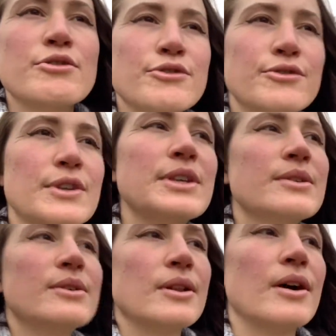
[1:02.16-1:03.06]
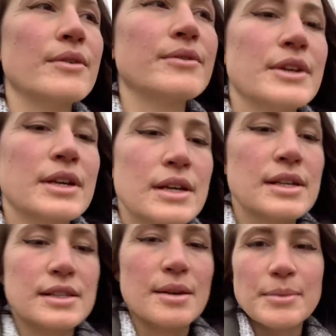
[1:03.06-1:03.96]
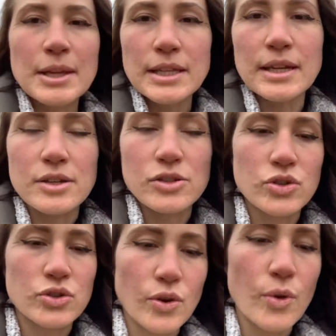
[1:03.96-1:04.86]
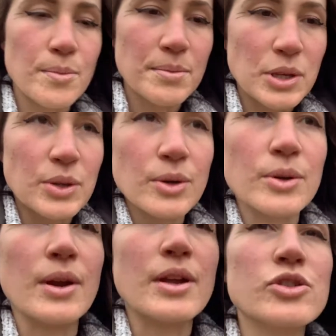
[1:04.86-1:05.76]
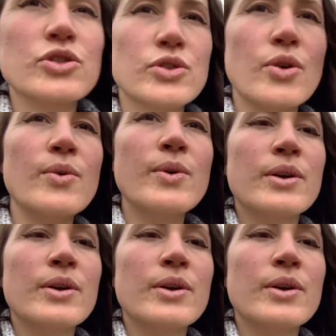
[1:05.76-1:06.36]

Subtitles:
feel of something that is so pure and so